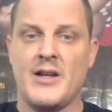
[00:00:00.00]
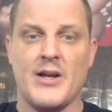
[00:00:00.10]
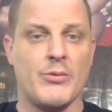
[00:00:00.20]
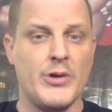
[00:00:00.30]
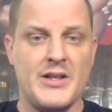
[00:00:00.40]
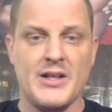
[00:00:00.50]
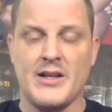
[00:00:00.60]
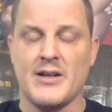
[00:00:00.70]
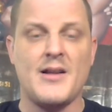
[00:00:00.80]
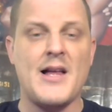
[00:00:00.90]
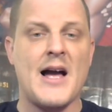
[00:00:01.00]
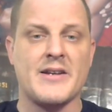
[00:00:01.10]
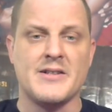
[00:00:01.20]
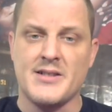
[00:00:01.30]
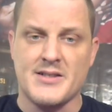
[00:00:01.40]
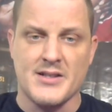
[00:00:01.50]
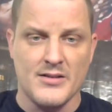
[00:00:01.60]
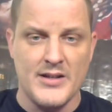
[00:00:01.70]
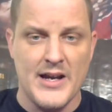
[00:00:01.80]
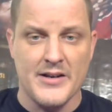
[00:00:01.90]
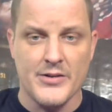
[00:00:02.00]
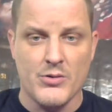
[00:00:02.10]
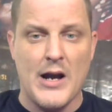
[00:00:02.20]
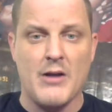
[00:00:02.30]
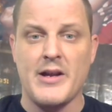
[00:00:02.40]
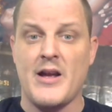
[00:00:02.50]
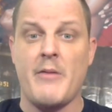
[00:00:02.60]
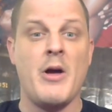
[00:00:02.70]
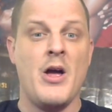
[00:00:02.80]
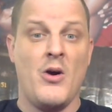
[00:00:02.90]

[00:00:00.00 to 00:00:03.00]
They really didn't get a lot consistently out of the ground game.